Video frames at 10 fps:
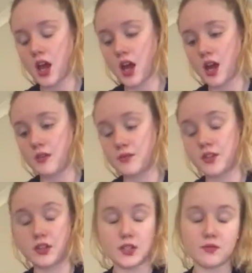
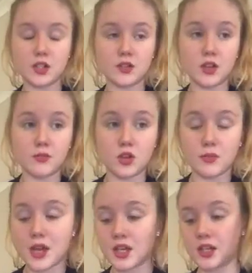so I did want to learn more
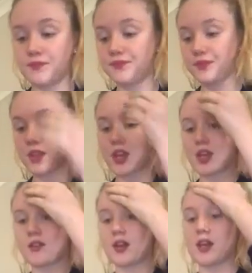about it.
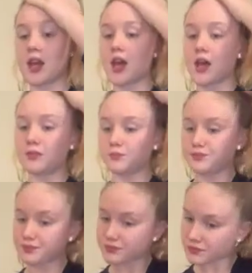Anyway,
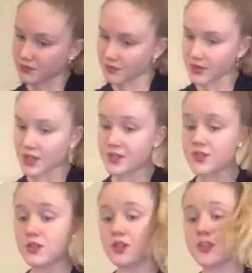
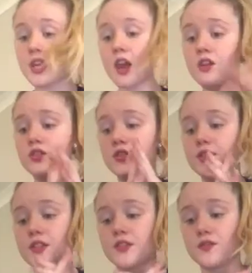so the
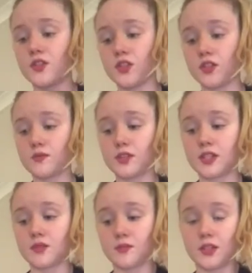characteristics of students with
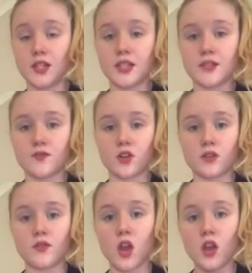disabilities
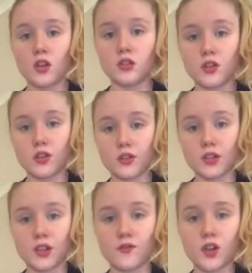involve low
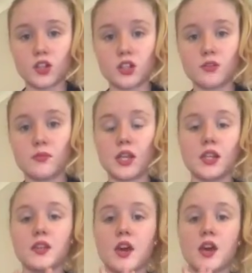cognitive function,
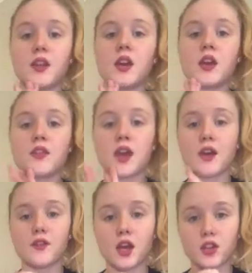meaning that they
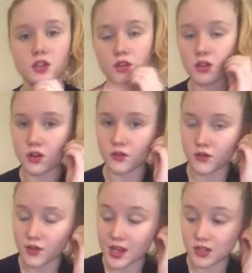have an IQ of
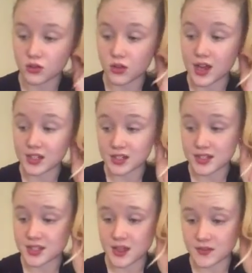around or under
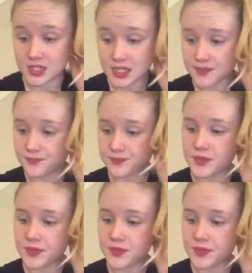70.